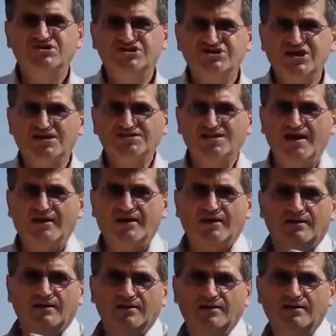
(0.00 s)
just shakes like
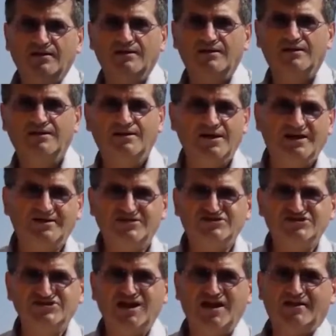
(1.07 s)
the
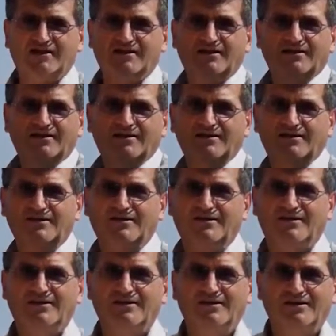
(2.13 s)
snake
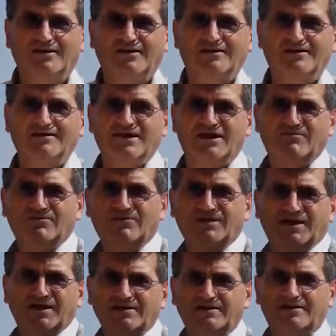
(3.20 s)
that I'm
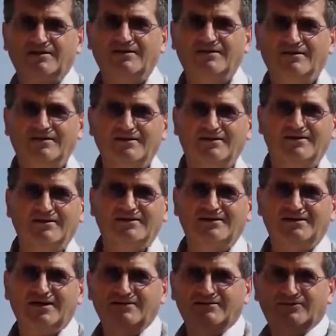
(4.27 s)
gonna eat
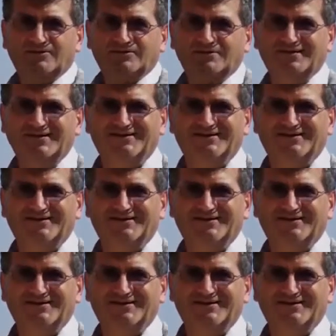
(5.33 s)
later on.